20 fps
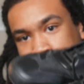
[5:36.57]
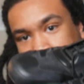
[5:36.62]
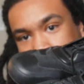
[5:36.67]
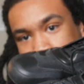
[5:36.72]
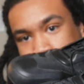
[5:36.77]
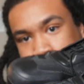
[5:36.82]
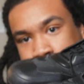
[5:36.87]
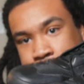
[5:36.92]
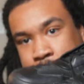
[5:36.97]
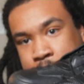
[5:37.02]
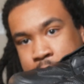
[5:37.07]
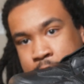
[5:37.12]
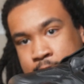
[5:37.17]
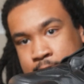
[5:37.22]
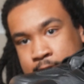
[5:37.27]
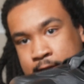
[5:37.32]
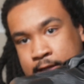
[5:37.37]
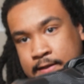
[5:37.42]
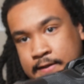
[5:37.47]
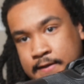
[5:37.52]
They're kind of
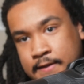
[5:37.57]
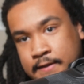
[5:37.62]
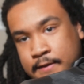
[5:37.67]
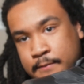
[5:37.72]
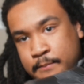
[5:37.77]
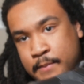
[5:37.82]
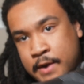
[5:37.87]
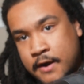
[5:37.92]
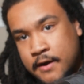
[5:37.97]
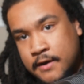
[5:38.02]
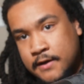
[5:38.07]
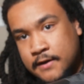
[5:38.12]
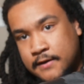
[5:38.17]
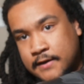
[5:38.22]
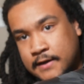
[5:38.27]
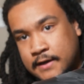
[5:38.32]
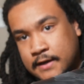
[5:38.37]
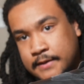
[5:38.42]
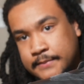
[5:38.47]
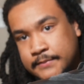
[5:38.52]
like the America
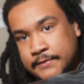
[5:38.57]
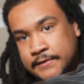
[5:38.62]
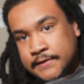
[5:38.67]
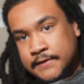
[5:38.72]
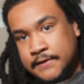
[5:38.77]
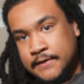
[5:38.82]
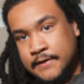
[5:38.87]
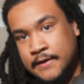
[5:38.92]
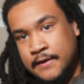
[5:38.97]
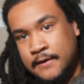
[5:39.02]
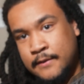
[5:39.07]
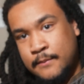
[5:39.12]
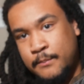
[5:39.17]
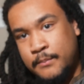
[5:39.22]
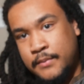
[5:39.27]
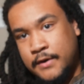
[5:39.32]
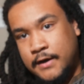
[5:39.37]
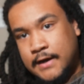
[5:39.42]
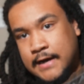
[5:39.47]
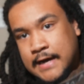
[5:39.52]
Cups,
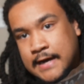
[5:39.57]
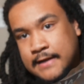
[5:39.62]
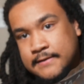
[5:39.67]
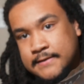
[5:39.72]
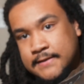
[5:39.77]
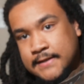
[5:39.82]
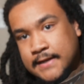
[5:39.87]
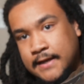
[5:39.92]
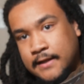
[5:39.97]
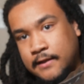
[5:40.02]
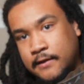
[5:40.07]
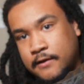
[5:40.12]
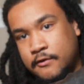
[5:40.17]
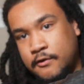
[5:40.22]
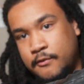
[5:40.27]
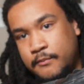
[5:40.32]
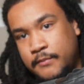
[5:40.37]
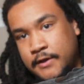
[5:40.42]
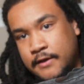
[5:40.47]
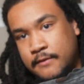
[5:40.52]
but I'd say a
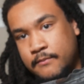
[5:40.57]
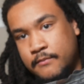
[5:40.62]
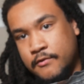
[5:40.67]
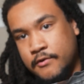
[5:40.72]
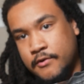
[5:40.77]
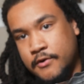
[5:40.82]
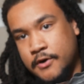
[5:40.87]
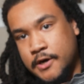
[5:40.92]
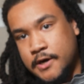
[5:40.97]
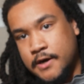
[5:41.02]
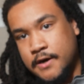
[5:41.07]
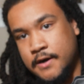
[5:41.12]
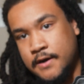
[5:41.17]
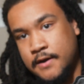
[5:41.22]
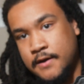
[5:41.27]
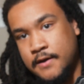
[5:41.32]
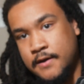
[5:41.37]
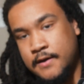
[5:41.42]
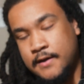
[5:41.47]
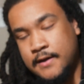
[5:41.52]
little bit more
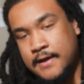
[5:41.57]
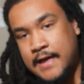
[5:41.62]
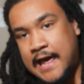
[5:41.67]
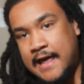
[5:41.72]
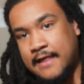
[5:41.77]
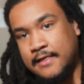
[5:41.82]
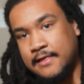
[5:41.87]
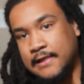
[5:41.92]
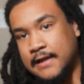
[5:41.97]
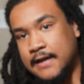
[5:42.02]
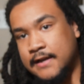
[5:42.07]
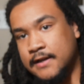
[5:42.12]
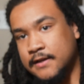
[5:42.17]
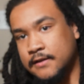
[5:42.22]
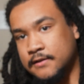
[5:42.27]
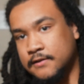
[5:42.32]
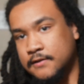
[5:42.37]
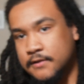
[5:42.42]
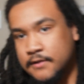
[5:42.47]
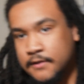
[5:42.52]

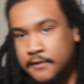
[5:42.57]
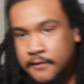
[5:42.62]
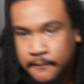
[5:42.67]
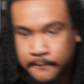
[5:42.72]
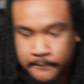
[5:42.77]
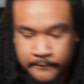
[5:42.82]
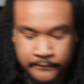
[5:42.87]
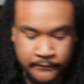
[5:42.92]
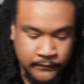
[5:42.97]
athletic looking.